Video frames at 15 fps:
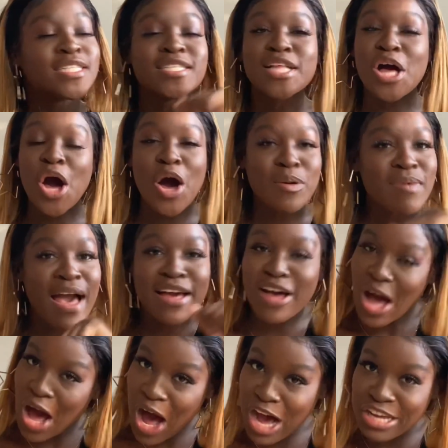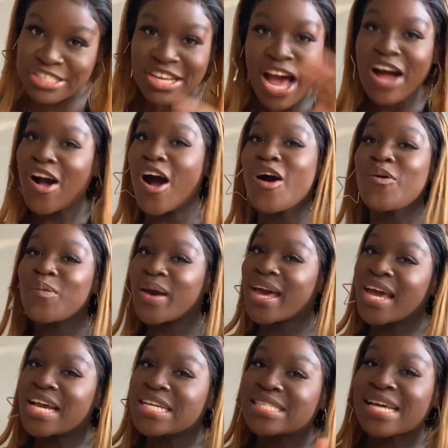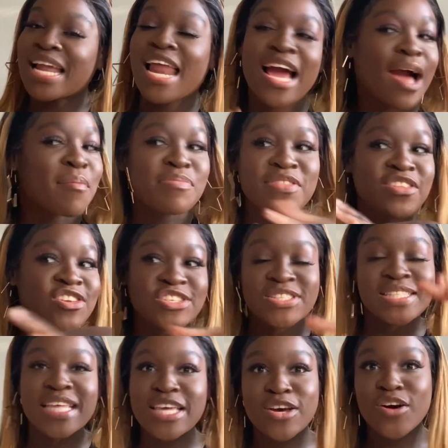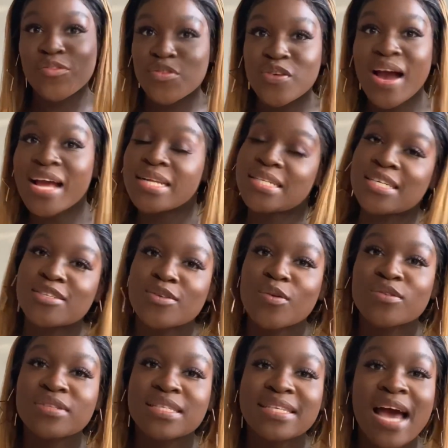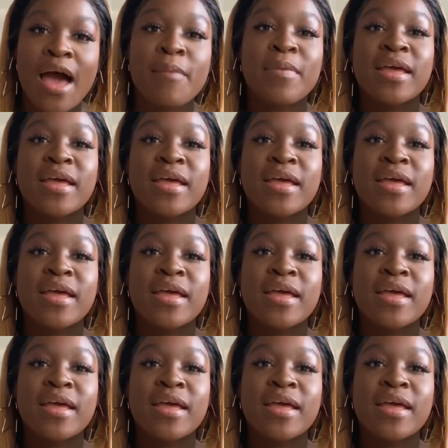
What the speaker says: oh my gosh, I can't wait. I'm just thinking of new ideas all the time.